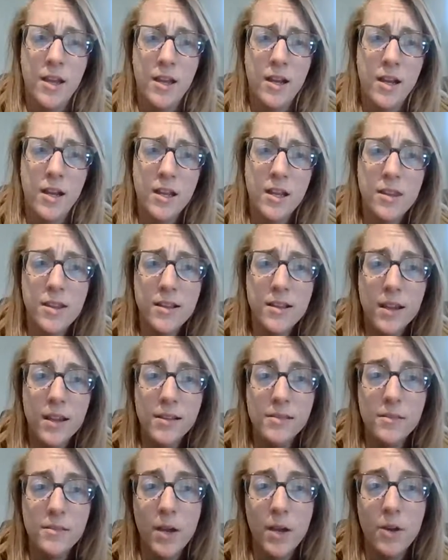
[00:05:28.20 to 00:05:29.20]
And I think
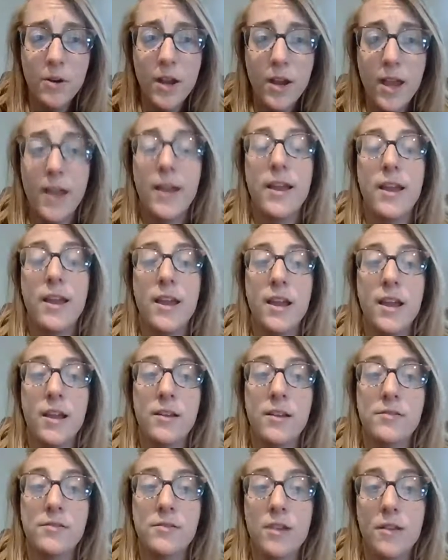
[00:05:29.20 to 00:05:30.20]
that's about it.
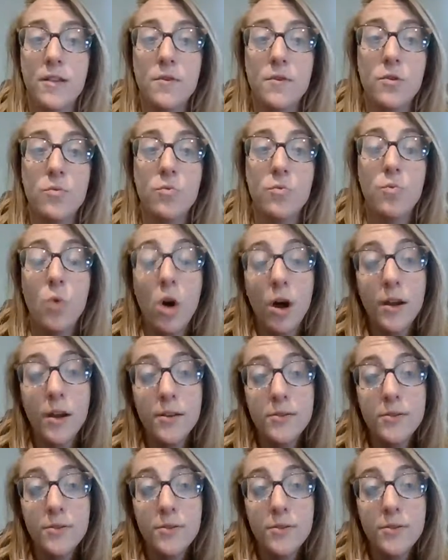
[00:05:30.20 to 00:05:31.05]
And if you want